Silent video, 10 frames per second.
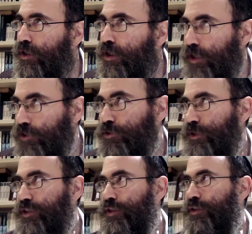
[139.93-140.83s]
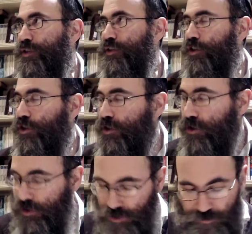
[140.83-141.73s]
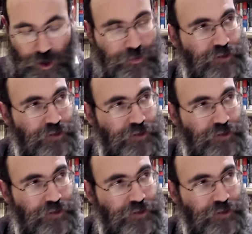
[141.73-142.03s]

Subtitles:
Yeshua Metzias, Dvarim